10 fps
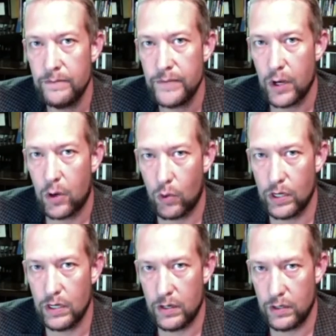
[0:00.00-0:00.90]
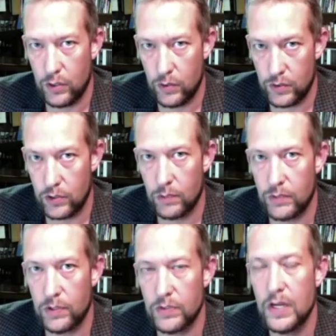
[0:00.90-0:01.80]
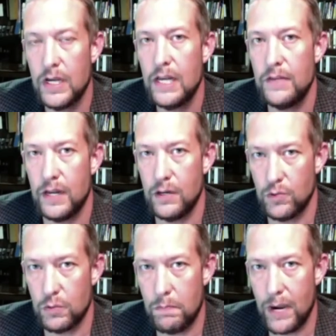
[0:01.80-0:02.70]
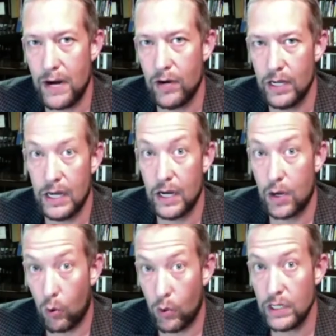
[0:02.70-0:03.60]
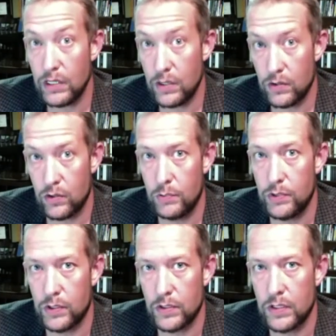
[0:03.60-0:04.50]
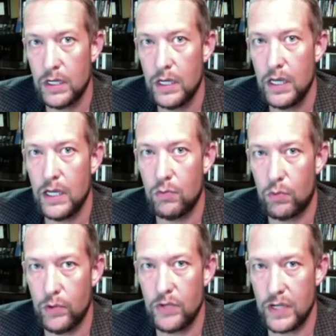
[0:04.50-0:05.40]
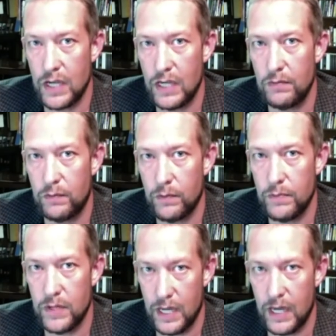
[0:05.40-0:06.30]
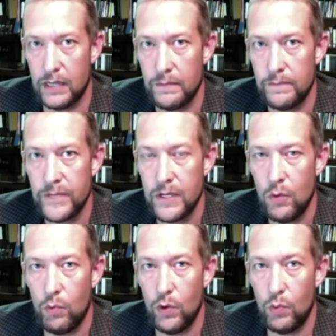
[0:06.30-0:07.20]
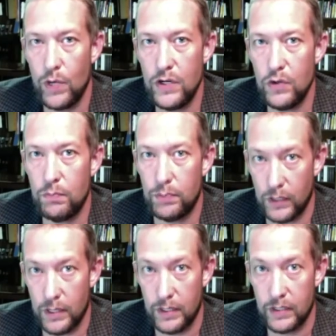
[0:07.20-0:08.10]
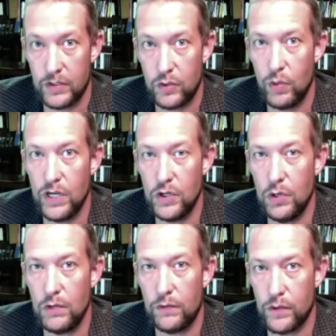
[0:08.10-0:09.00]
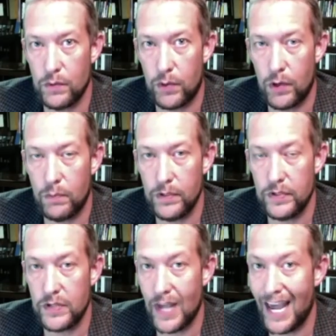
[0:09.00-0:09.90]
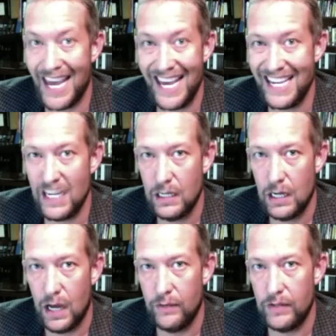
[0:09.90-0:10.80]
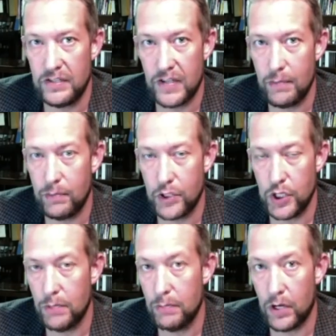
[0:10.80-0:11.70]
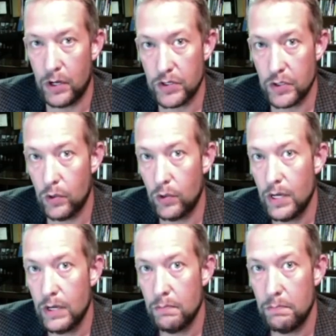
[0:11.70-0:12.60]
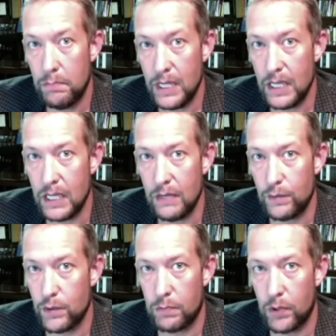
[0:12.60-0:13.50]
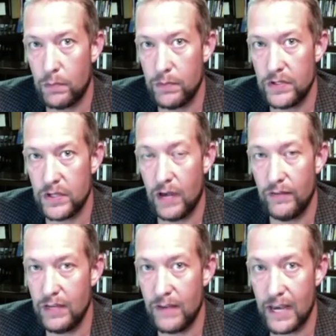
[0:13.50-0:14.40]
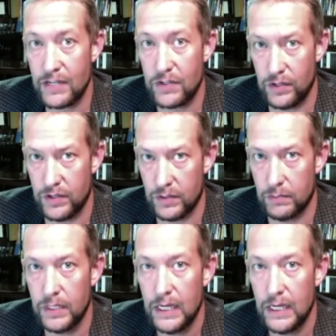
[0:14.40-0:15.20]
according to the Scriptures, that He was buried, and according to the Scriptures, He rose again from the dead. When we do polemics, we do it for the purpose, A, of discipleship, but also, B, for the purpose of evangelism.